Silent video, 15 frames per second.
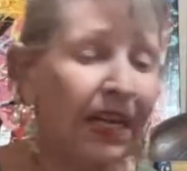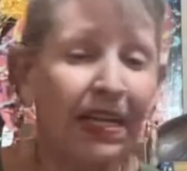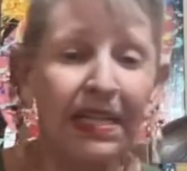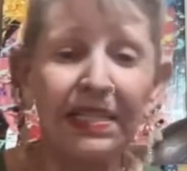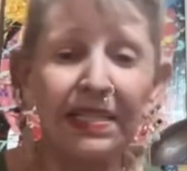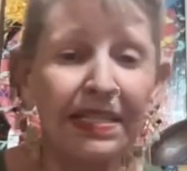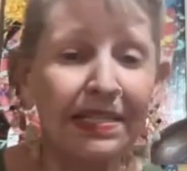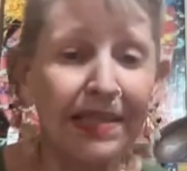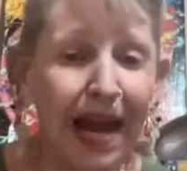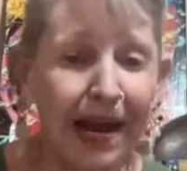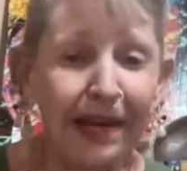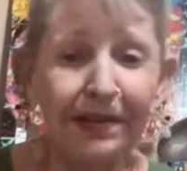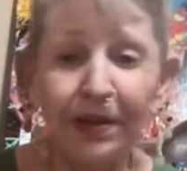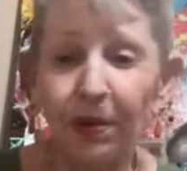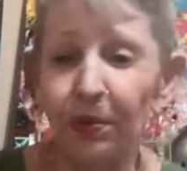He says,
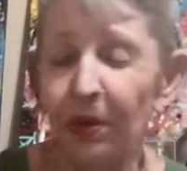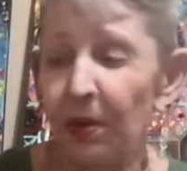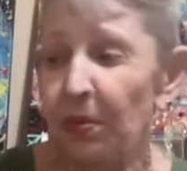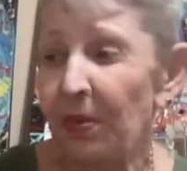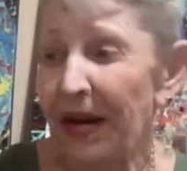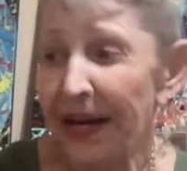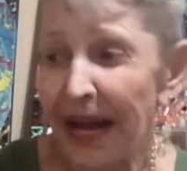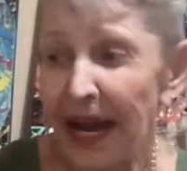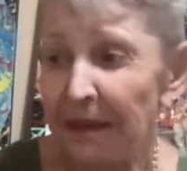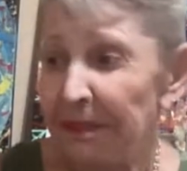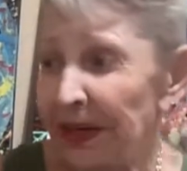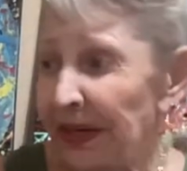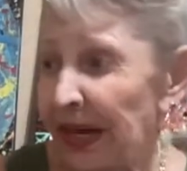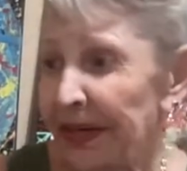I don't know what happened.